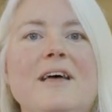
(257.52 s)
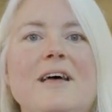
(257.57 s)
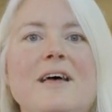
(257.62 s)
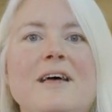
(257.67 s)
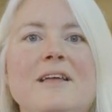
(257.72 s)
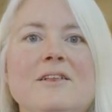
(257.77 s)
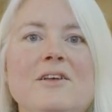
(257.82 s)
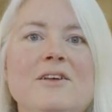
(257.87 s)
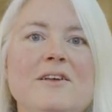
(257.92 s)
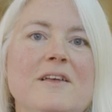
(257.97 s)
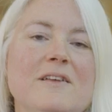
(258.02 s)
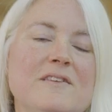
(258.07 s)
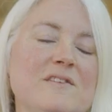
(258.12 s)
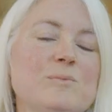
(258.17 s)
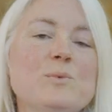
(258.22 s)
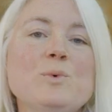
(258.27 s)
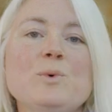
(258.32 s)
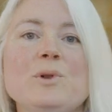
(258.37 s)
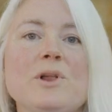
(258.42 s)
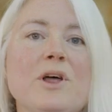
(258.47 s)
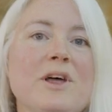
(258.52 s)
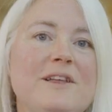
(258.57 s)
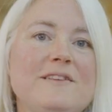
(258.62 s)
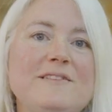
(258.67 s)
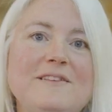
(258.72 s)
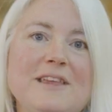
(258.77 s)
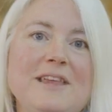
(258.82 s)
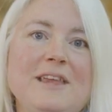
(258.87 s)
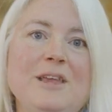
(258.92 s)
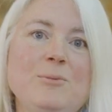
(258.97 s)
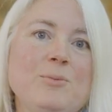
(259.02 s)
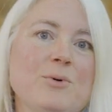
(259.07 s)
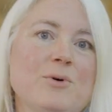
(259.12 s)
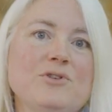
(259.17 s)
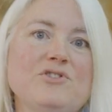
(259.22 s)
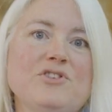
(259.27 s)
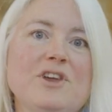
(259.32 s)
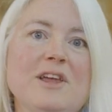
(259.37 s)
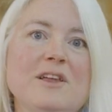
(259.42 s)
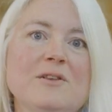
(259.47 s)
And a small IT
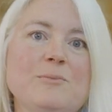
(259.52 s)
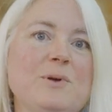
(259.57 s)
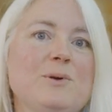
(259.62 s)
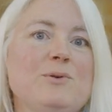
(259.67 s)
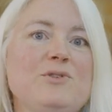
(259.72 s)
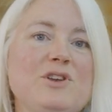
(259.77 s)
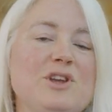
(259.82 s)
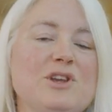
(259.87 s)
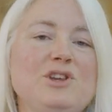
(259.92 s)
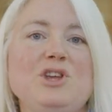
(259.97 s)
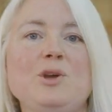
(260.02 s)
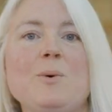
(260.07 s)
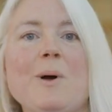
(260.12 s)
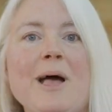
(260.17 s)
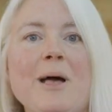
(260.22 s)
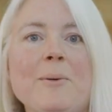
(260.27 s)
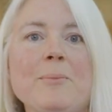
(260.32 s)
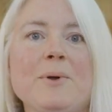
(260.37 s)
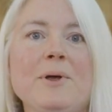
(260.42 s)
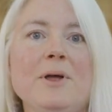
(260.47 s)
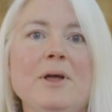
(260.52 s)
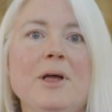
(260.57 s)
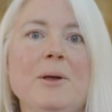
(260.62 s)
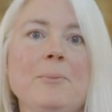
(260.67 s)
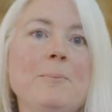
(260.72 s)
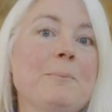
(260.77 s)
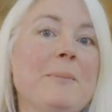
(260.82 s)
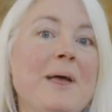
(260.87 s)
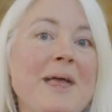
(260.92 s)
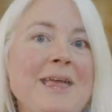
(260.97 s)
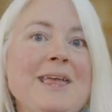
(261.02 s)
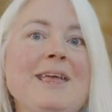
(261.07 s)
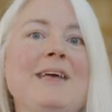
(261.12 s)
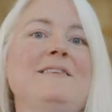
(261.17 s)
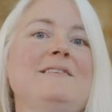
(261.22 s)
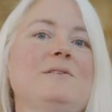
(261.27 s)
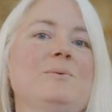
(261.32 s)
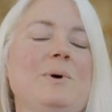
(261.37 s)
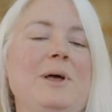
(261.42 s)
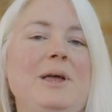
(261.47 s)
project building a new app may
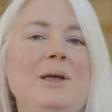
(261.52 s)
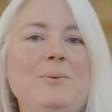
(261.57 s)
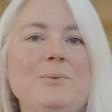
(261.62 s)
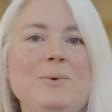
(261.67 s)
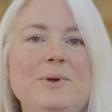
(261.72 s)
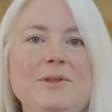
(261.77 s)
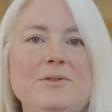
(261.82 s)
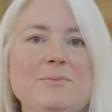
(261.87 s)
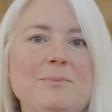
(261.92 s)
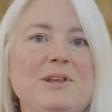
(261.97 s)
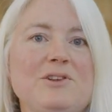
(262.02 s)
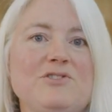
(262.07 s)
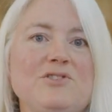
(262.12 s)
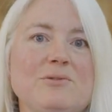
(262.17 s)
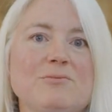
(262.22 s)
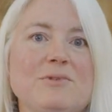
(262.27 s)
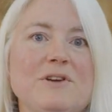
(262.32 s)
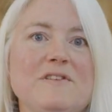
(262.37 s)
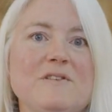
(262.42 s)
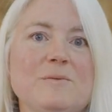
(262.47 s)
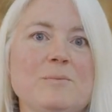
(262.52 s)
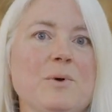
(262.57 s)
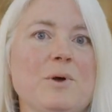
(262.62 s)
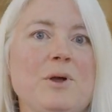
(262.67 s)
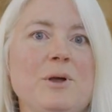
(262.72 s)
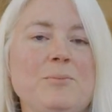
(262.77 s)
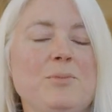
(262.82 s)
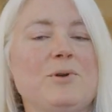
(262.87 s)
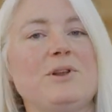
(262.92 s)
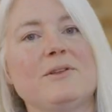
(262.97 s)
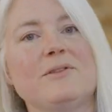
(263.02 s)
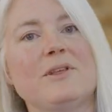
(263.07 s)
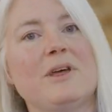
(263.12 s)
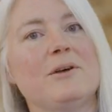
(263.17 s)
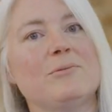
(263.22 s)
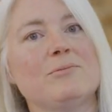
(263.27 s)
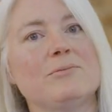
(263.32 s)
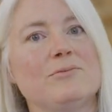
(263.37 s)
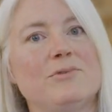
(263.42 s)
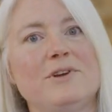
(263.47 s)
get away with managing risk by putting
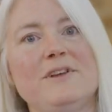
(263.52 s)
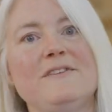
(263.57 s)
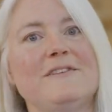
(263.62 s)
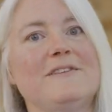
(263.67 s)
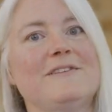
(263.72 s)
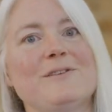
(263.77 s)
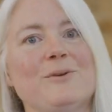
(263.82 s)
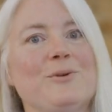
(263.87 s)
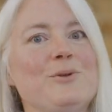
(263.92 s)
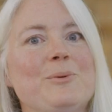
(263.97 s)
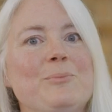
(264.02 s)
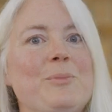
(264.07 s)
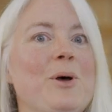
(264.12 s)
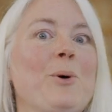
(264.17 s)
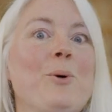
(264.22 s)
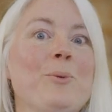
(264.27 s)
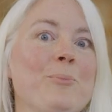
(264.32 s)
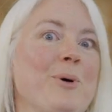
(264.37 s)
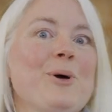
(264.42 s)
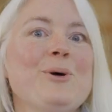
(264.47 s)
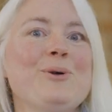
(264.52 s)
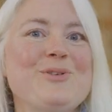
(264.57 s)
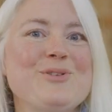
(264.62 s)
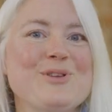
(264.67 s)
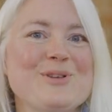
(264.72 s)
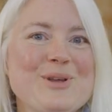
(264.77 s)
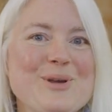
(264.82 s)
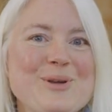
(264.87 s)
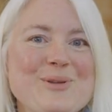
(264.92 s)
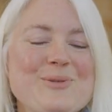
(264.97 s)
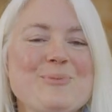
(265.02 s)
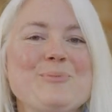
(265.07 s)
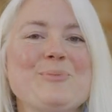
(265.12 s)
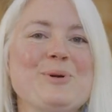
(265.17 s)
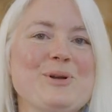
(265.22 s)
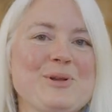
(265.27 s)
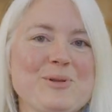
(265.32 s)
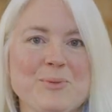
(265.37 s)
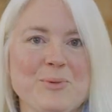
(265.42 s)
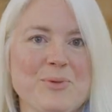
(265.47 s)
their risks on post-it notes and
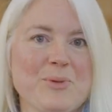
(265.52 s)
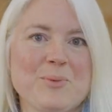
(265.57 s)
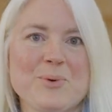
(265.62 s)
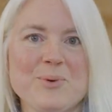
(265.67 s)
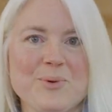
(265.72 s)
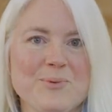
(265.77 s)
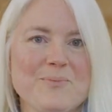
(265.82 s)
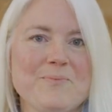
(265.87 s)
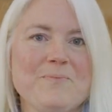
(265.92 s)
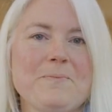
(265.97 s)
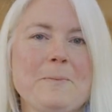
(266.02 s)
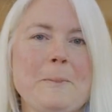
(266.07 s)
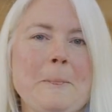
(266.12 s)
putting them on the wall.